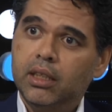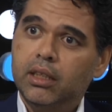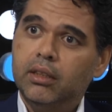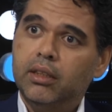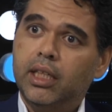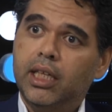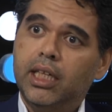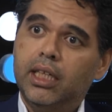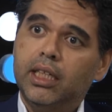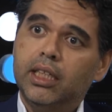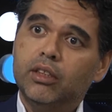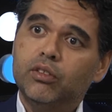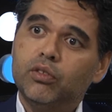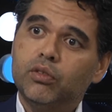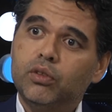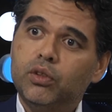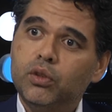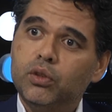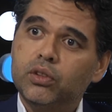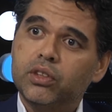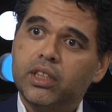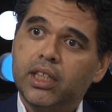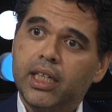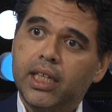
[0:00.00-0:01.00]
They
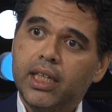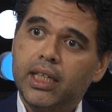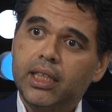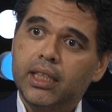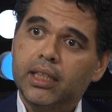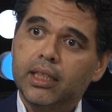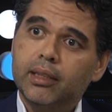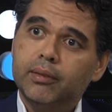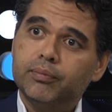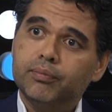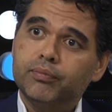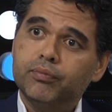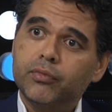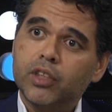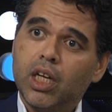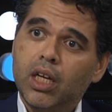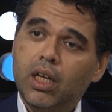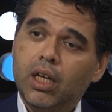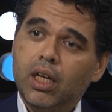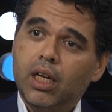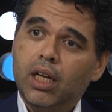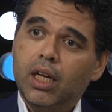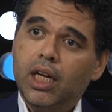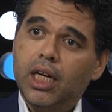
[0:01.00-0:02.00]
introduced a
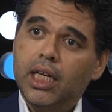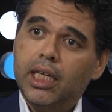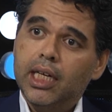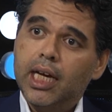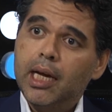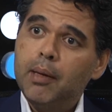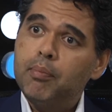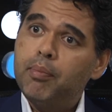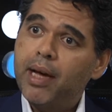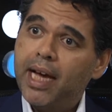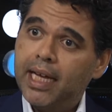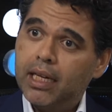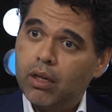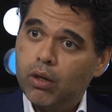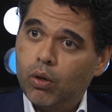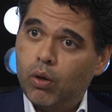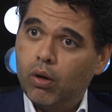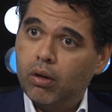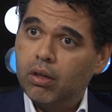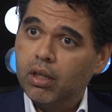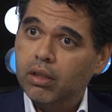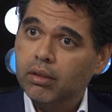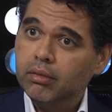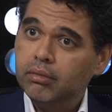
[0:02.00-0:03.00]

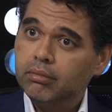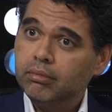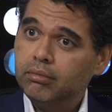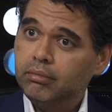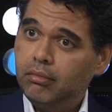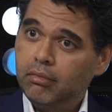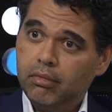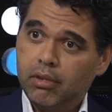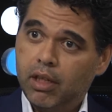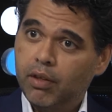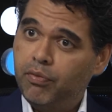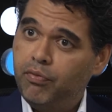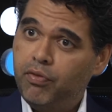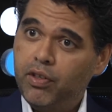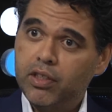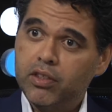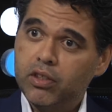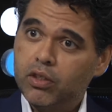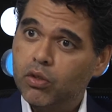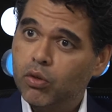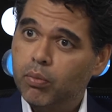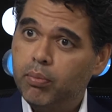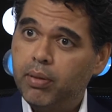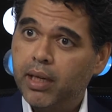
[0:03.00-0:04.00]
padlock, a
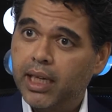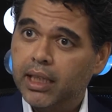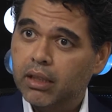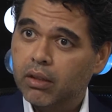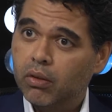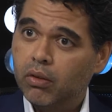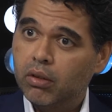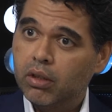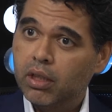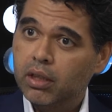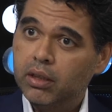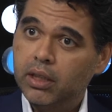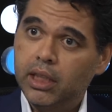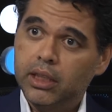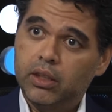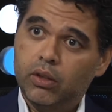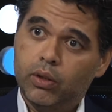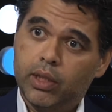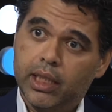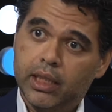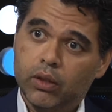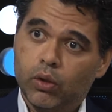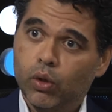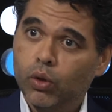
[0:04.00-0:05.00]
physical padlock that you
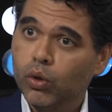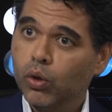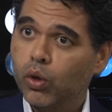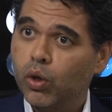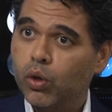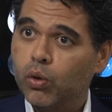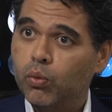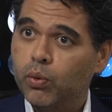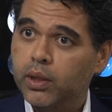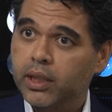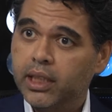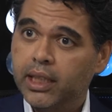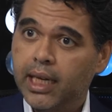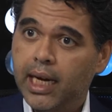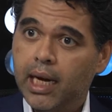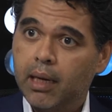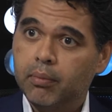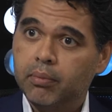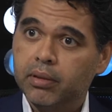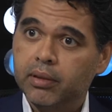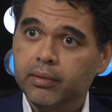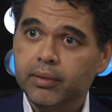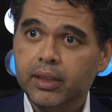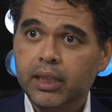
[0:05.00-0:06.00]
can unlock with an app.